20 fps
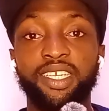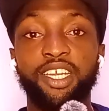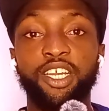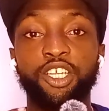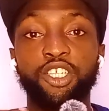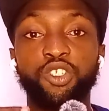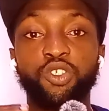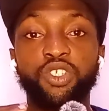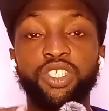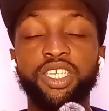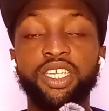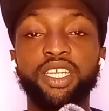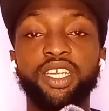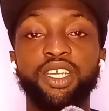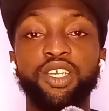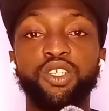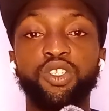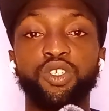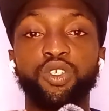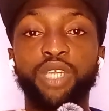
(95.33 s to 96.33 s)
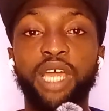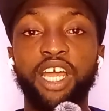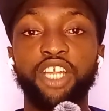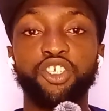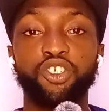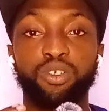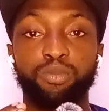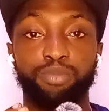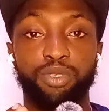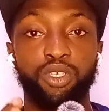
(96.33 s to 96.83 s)
you see that's
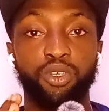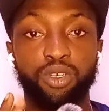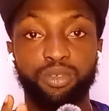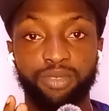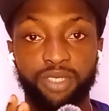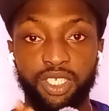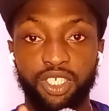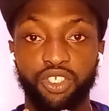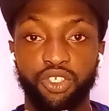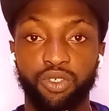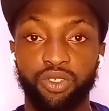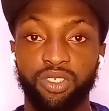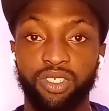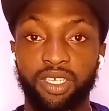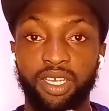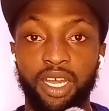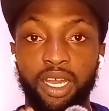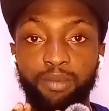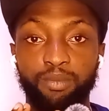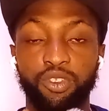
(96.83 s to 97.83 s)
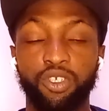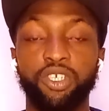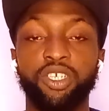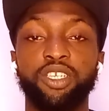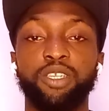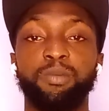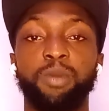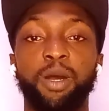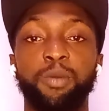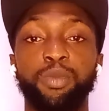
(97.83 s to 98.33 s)
your pickup station. I'm talking
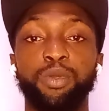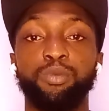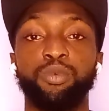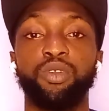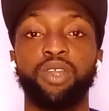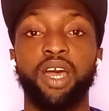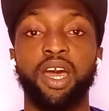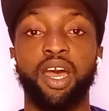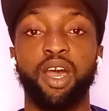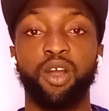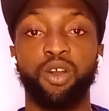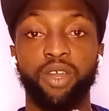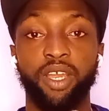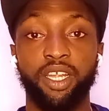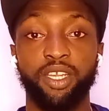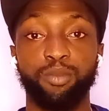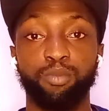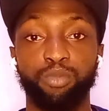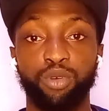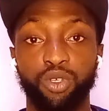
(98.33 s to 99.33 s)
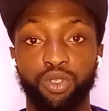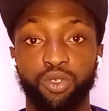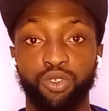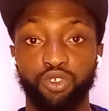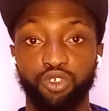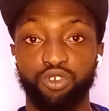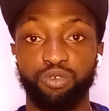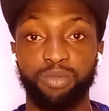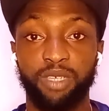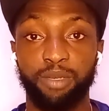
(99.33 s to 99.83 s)
about people that already bought on
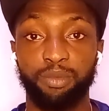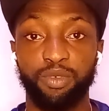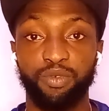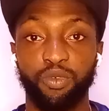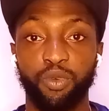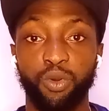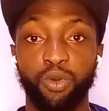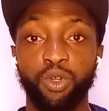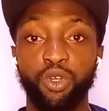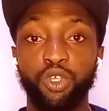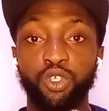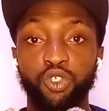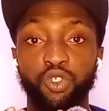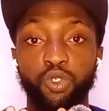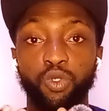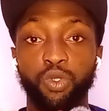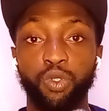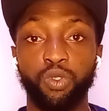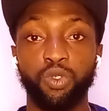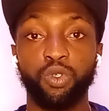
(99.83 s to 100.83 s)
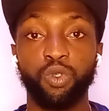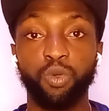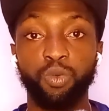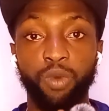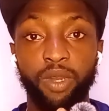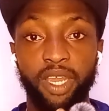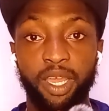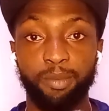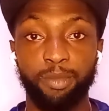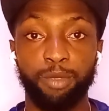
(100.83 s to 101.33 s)
Jumia before, so you know
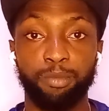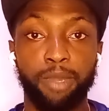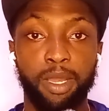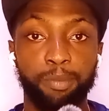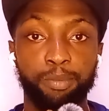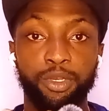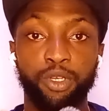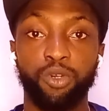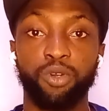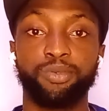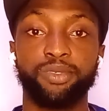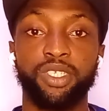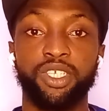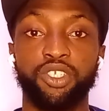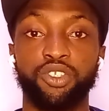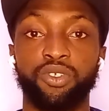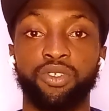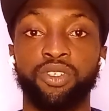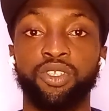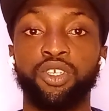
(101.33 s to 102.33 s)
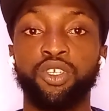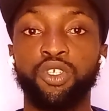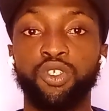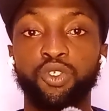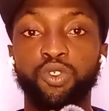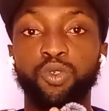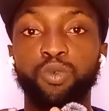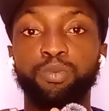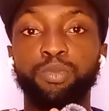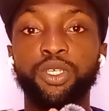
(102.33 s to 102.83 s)
what I mean by pickup station.
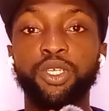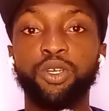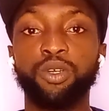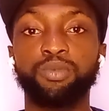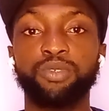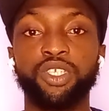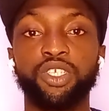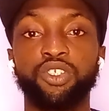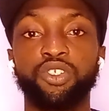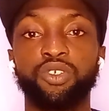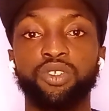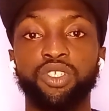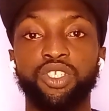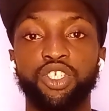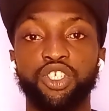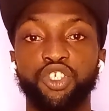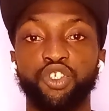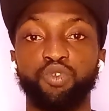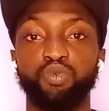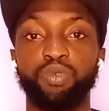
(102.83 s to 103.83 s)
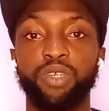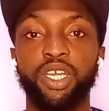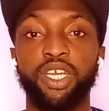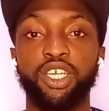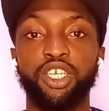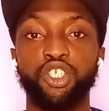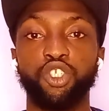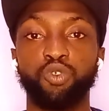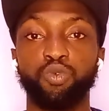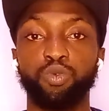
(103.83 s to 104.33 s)
So pickup station is where
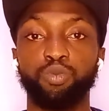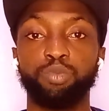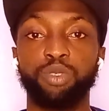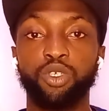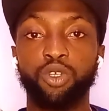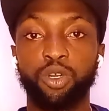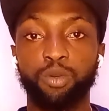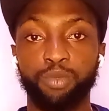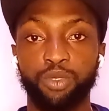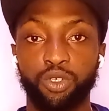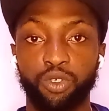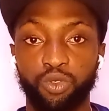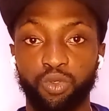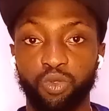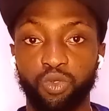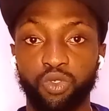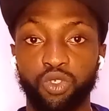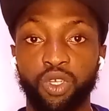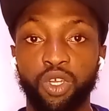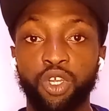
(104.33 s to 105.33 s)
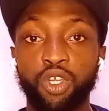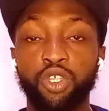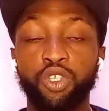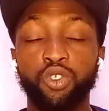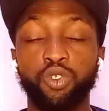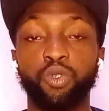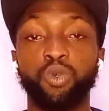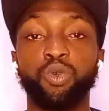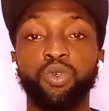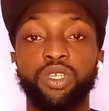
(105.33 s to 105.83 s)
you pick up your goods,
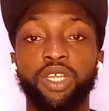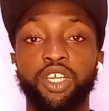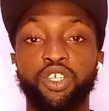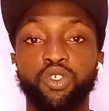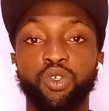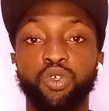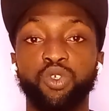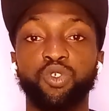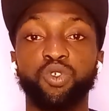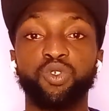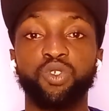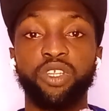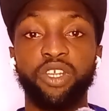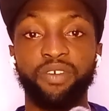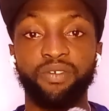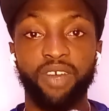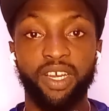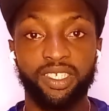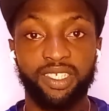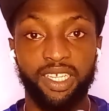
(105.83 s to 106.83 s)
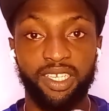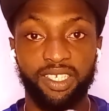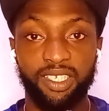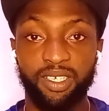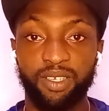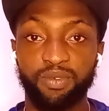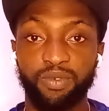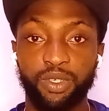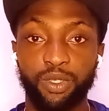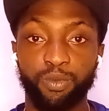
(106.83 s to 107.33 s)
though there's also universal
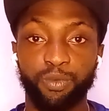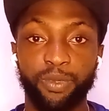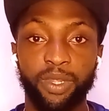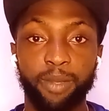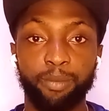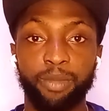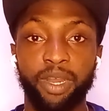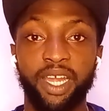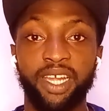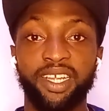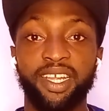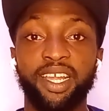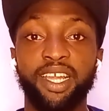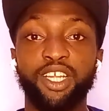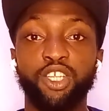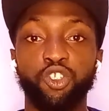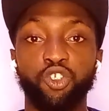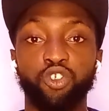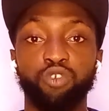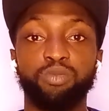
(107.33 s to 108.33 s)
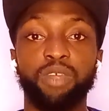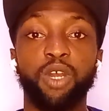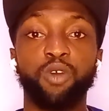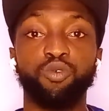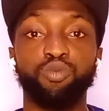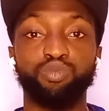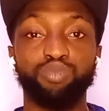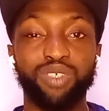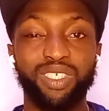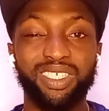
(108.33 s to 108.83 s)
delivery whereby Jumia will
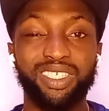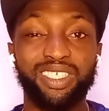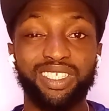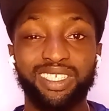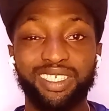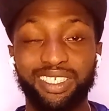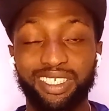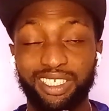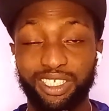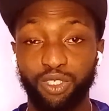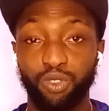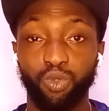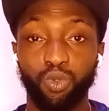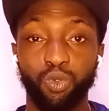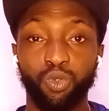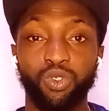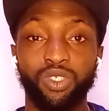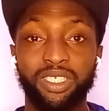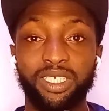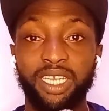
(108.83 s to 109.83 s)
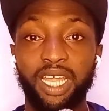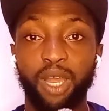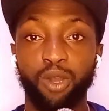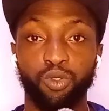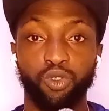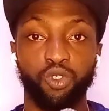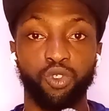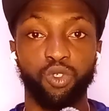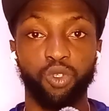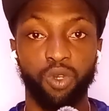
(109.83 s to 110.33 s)
bring the goods down
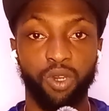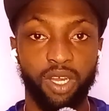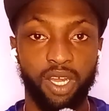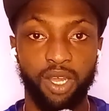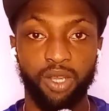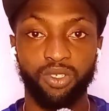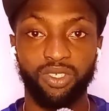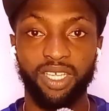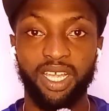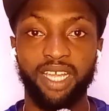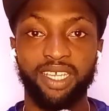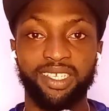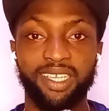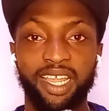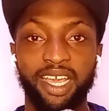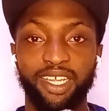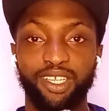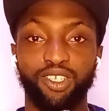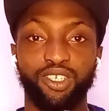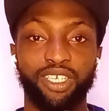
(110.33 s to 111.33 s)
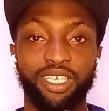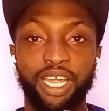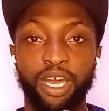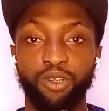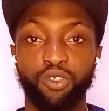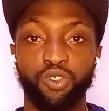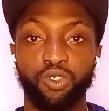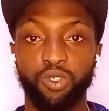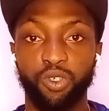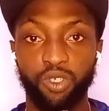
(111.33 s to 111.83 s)
to your house, guys, like down
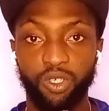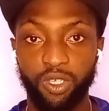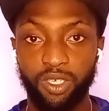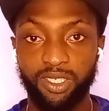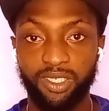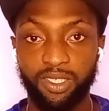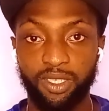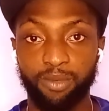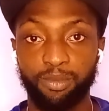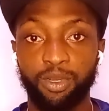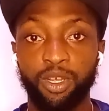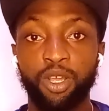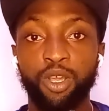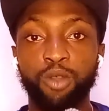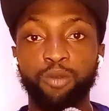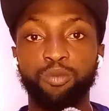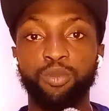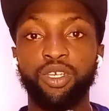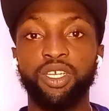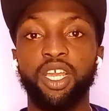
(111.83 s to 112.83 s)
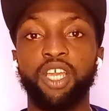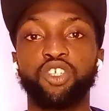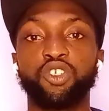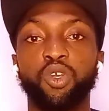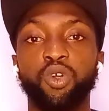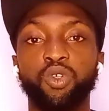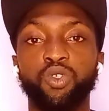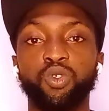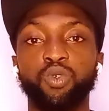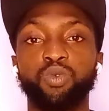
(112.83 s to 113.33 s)
to your doorstep. But there's
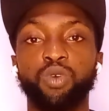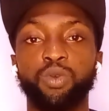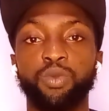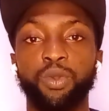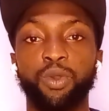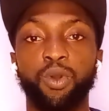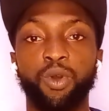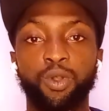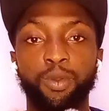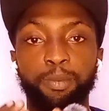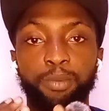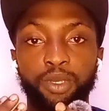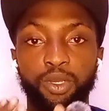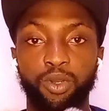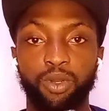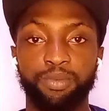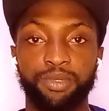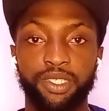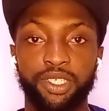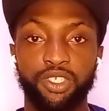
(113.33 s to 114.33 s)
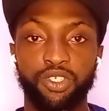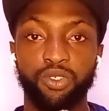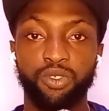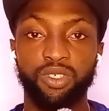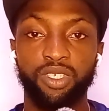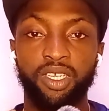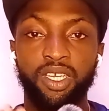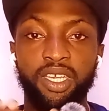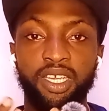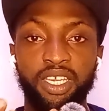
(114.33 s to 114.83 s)
also what we call pickup station.
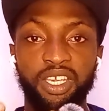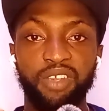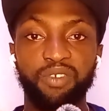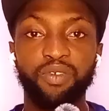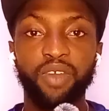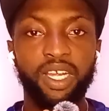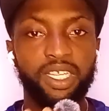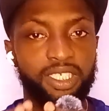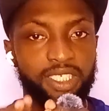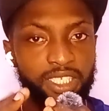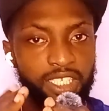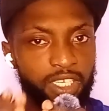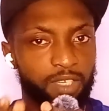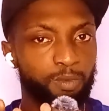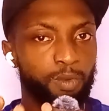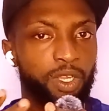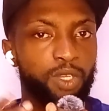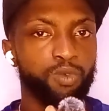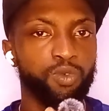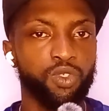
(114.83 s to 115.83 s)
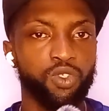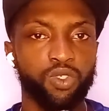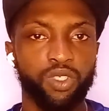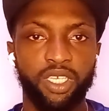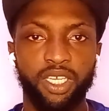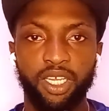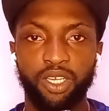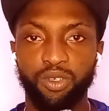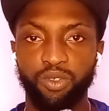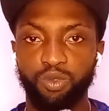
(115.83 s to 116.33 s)
In fact, when you want
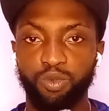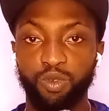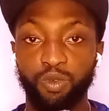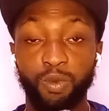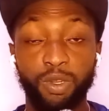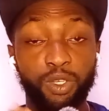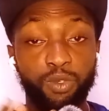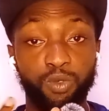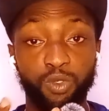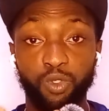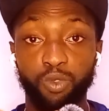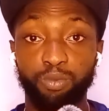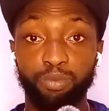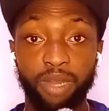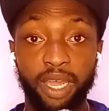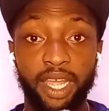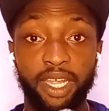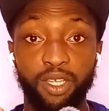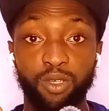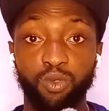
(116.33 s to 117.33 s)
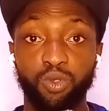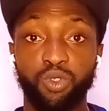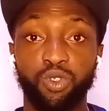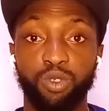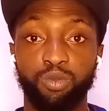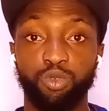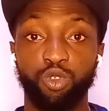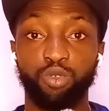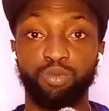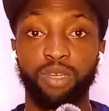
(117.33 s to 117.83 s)
to buy a goods
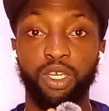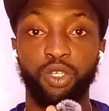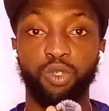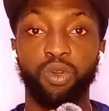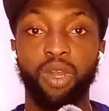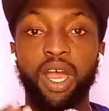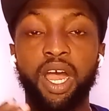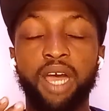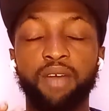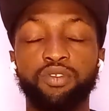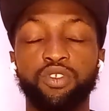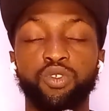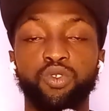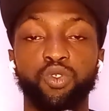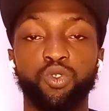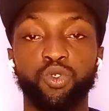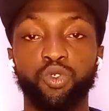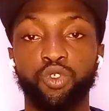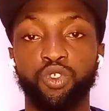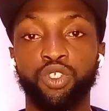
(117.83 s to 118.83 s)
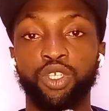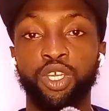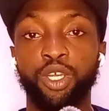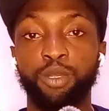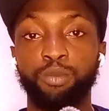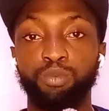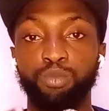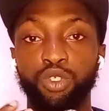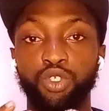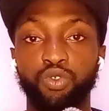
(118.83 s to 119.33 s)
on Jumia, you have to choose
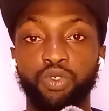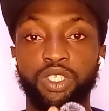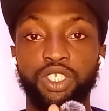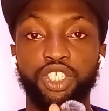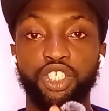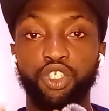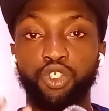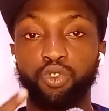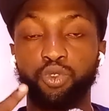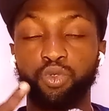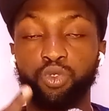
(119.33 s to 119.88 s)
between these two